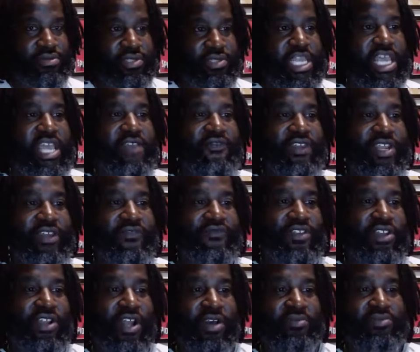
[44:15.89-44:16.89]
Even if
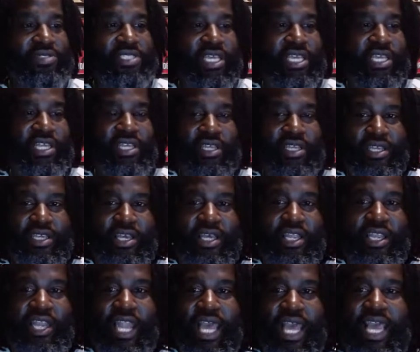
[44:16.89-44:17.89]
you know what I'm saying?
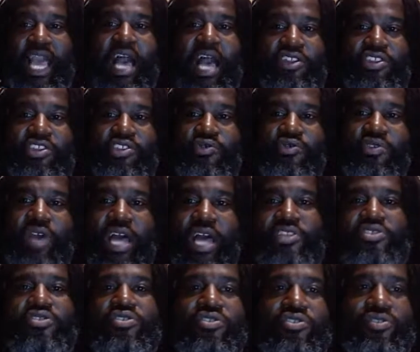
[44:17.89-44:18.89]
Like, how do
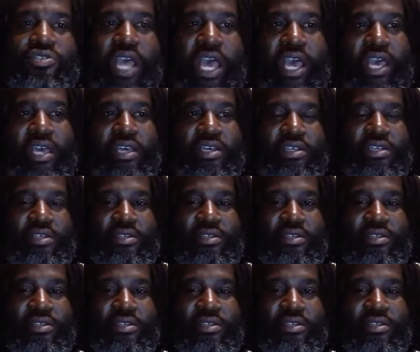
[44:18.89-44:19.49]
you do that?